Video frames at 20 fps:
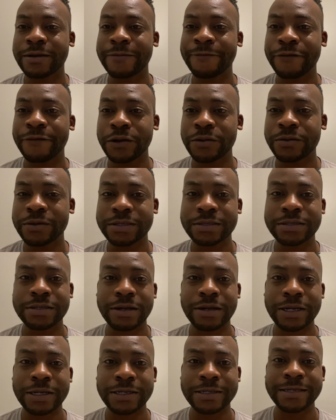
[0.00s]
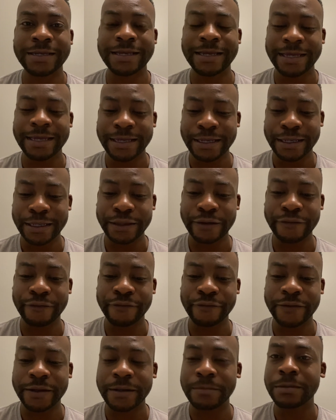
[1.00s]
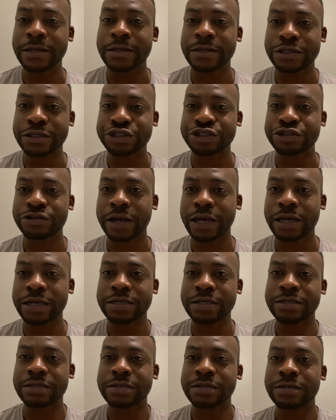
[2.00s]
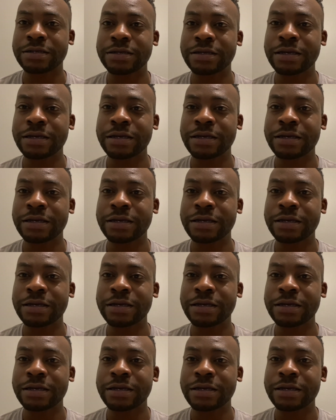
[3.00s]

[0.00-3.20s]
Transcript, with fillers: focused on the female attraction.